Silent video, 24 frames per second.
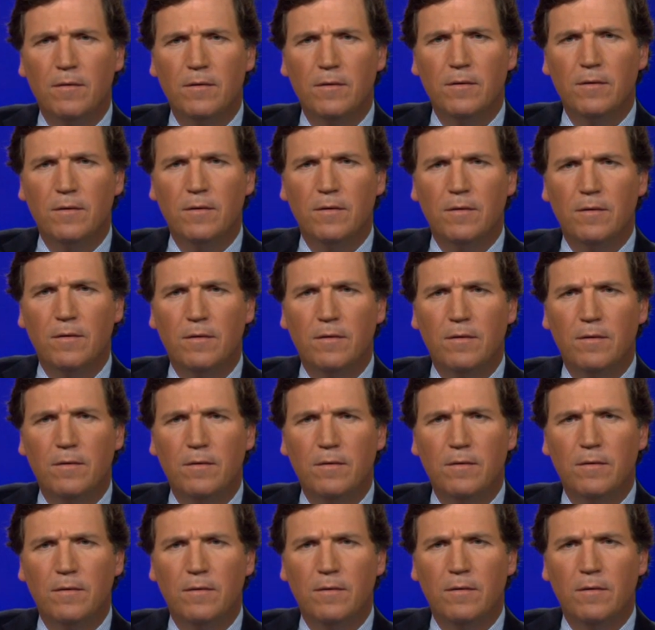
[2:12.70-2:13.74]

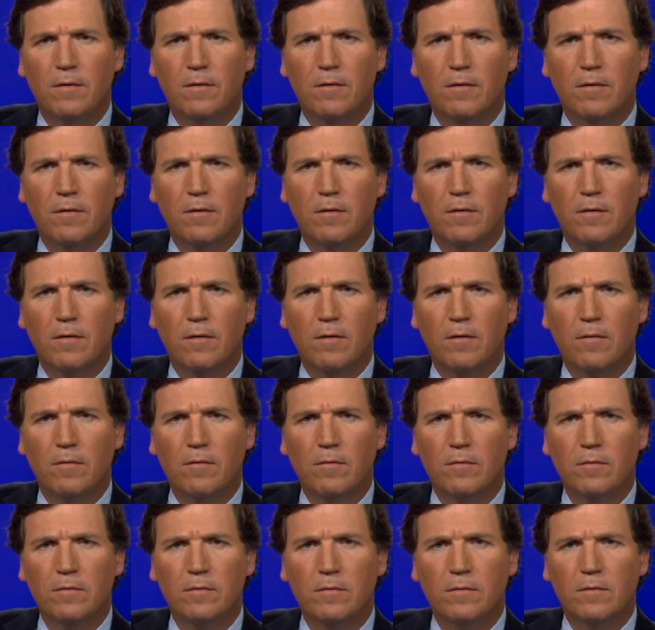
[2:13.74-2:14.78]

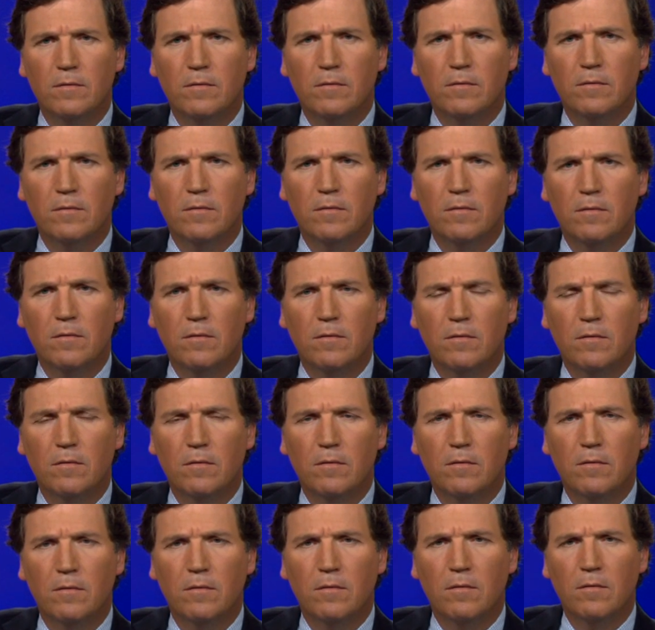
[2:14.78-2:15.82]

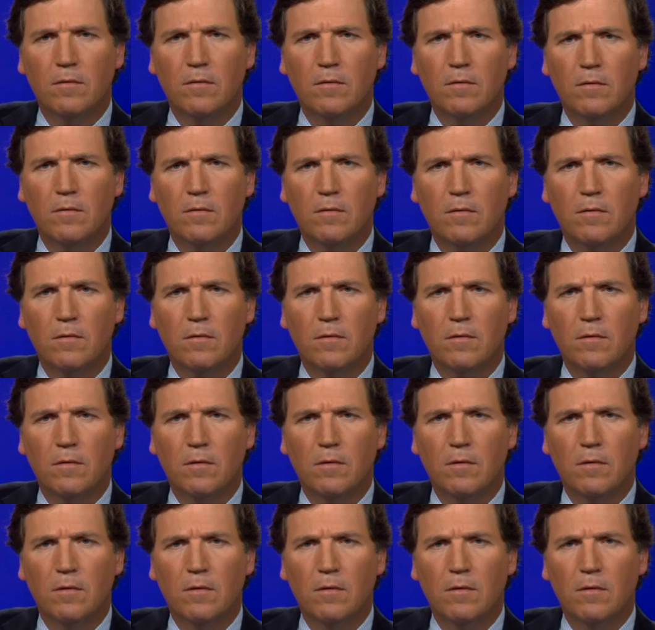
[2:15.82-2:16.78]
The person shown says nothing.